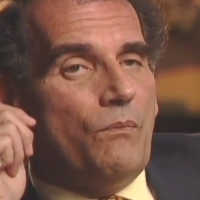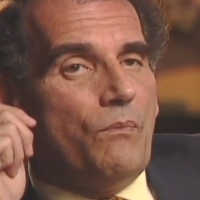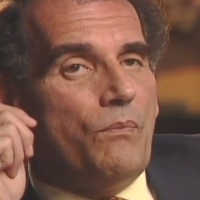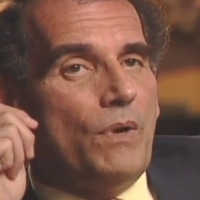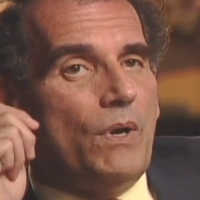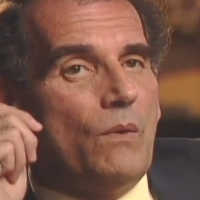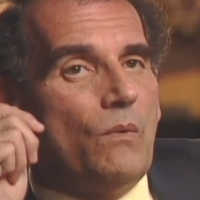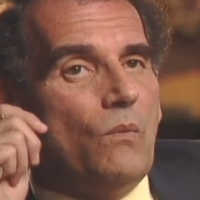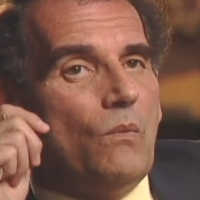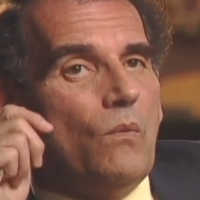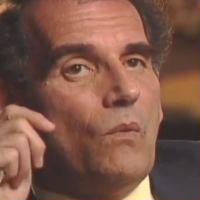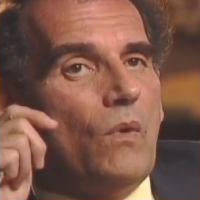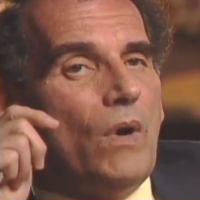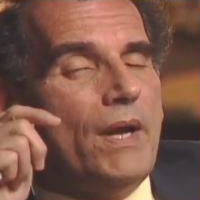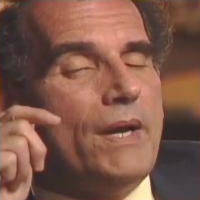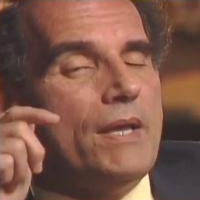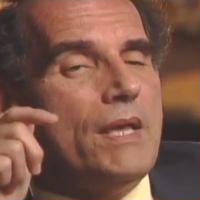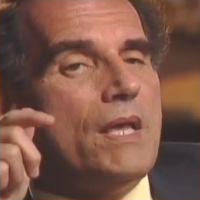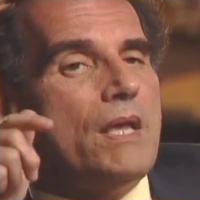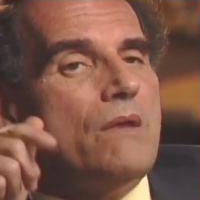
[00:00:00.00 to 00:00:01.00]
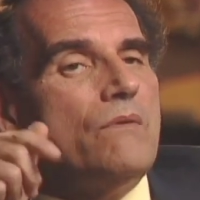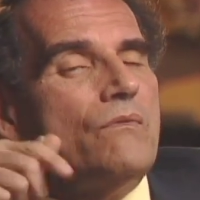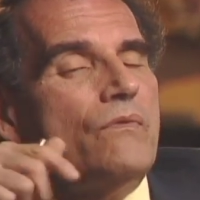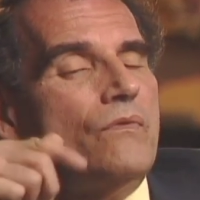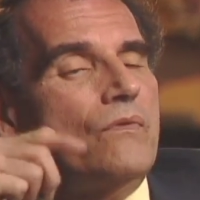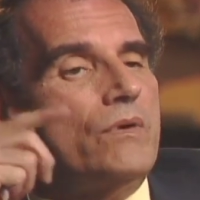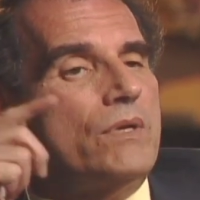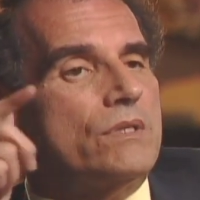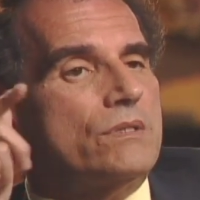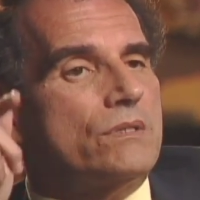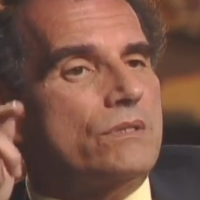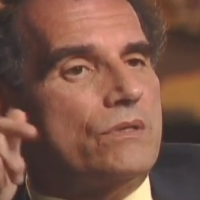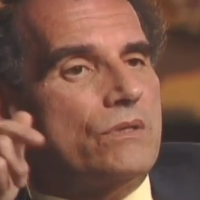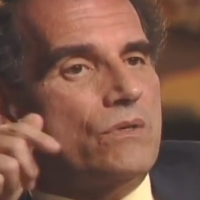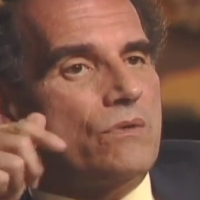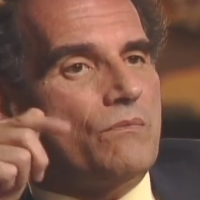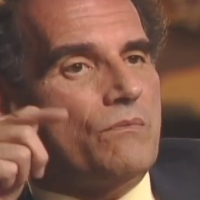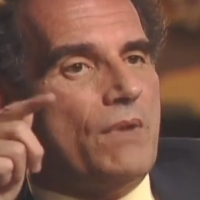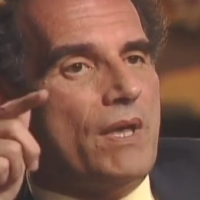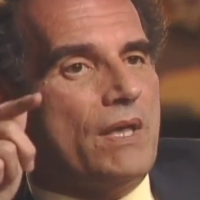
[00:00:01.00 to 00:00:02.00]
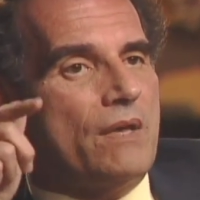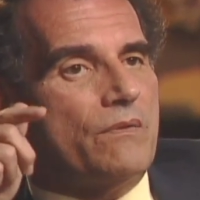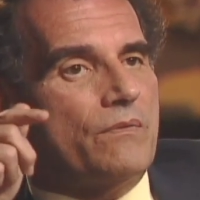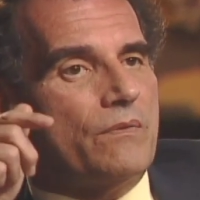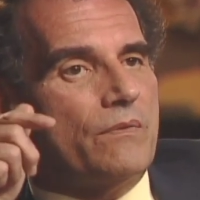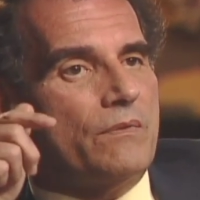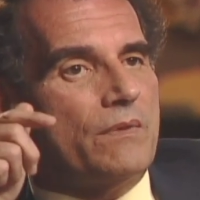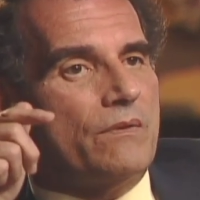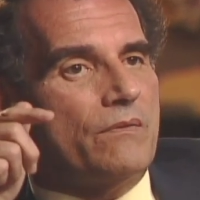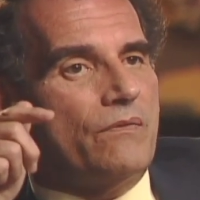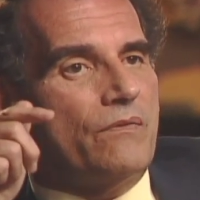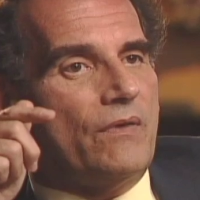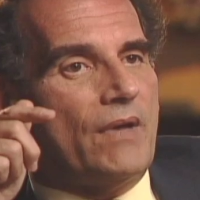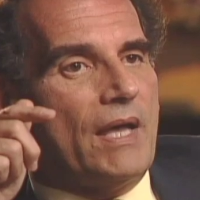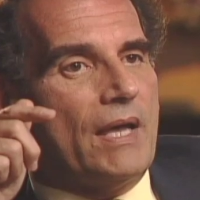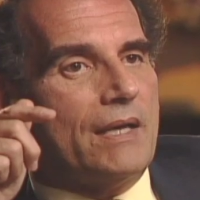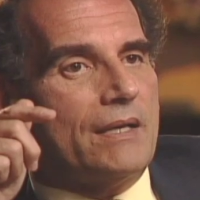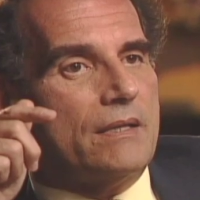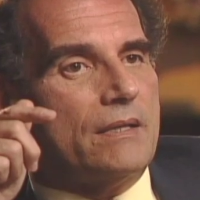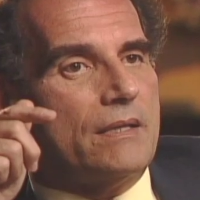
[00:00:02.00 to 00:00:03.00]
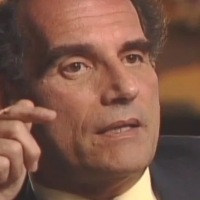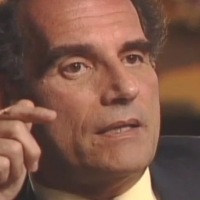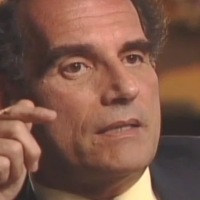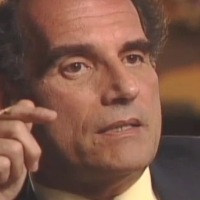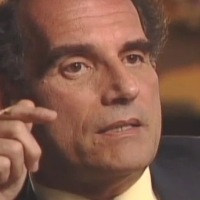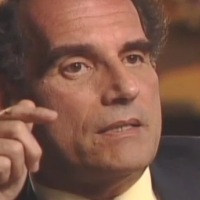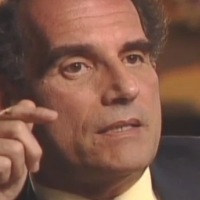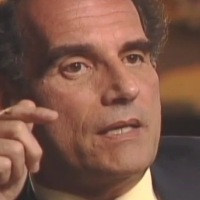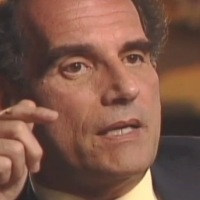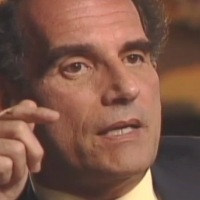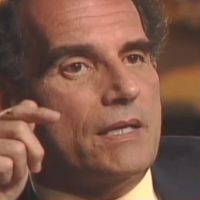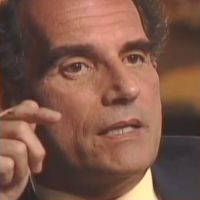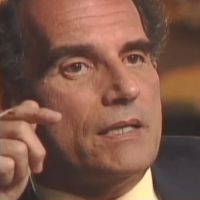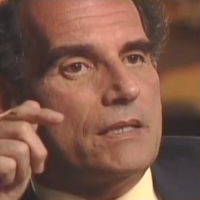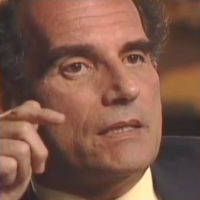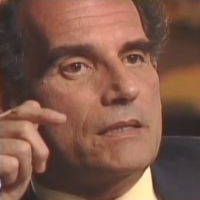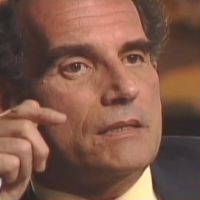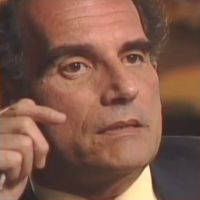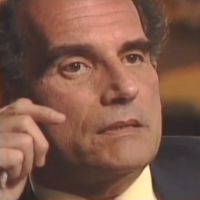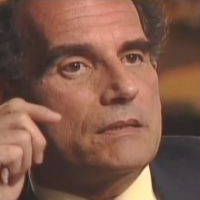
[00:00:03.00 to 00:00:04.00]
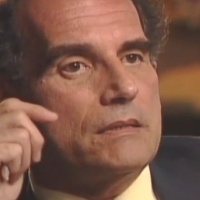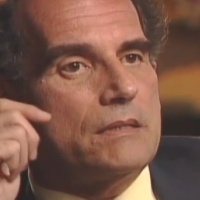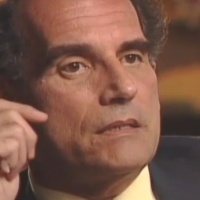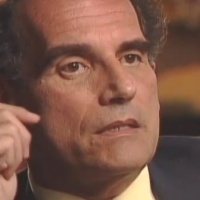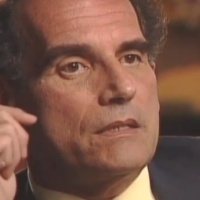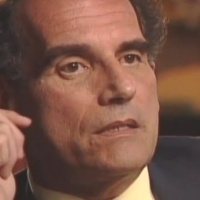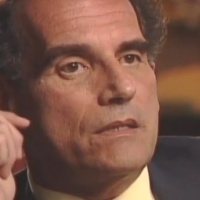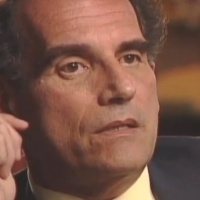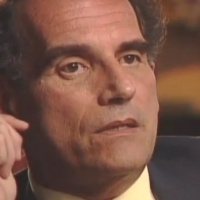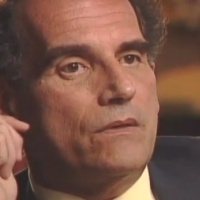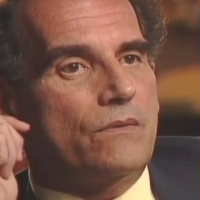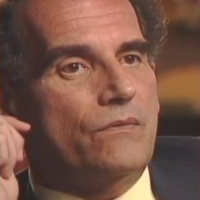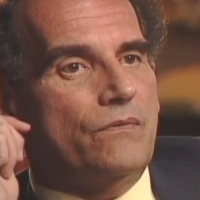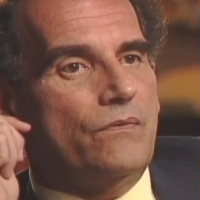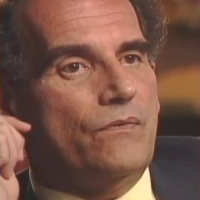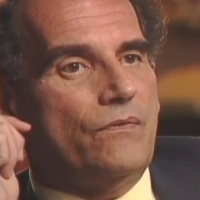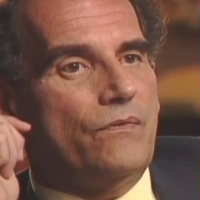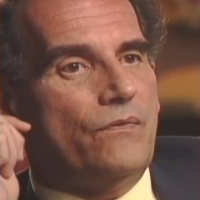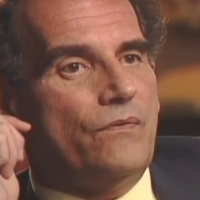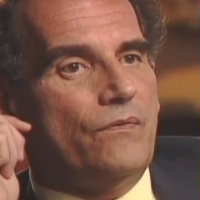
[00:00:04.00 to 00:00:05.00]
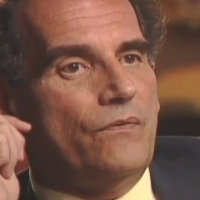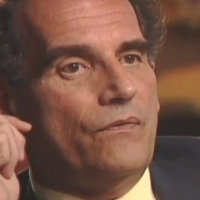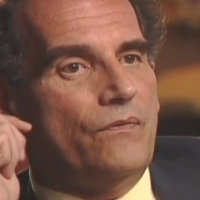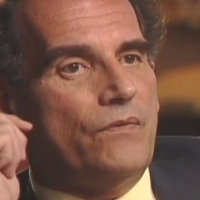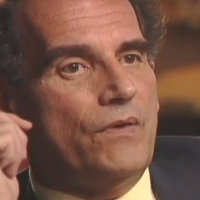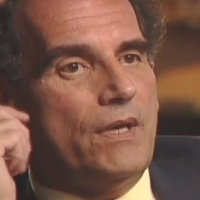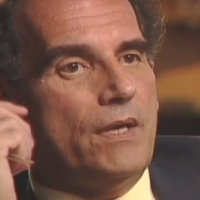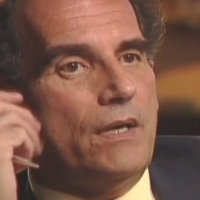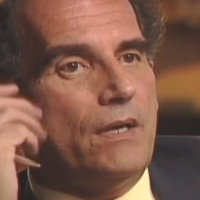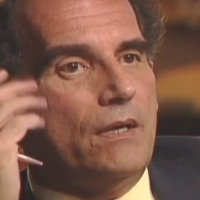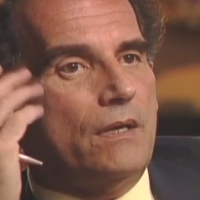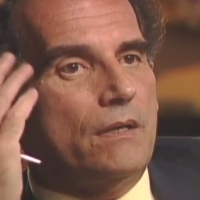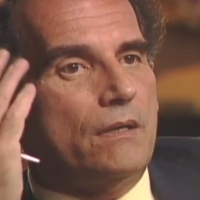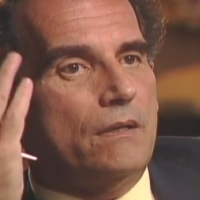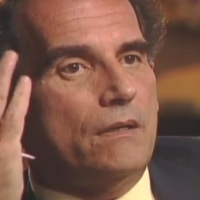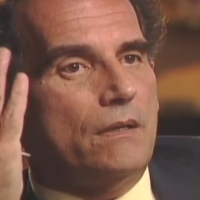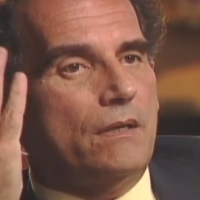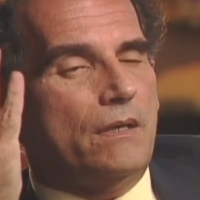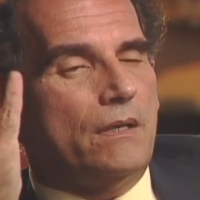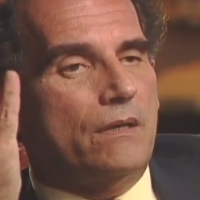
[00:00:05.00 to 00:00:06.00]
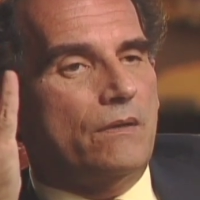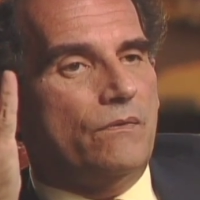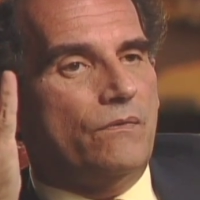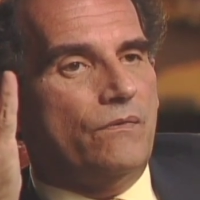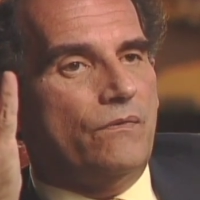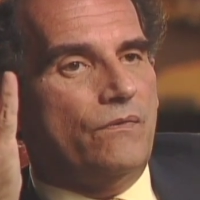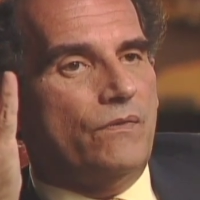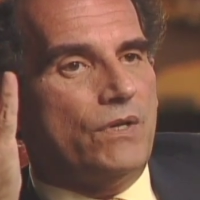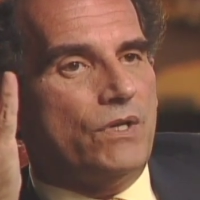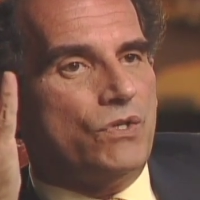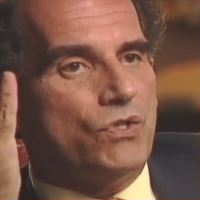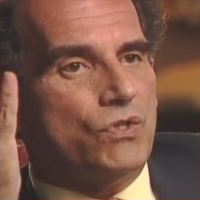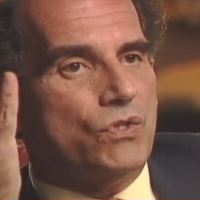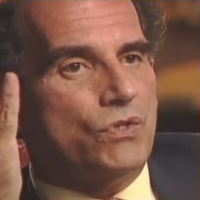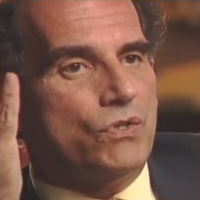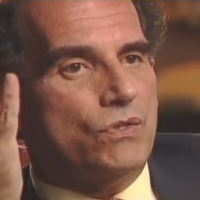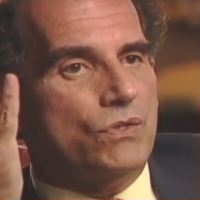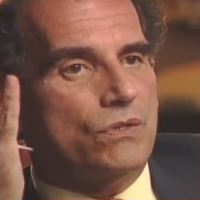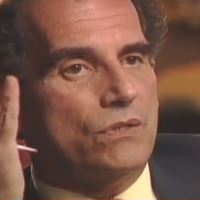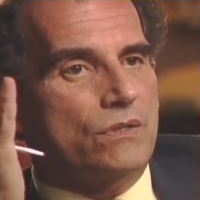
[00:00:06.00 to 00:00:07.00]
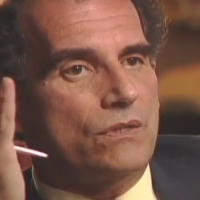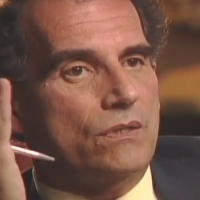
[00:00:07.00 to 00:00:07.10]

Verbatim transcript: But what inference do you make from the fact that, say, the fin in a fish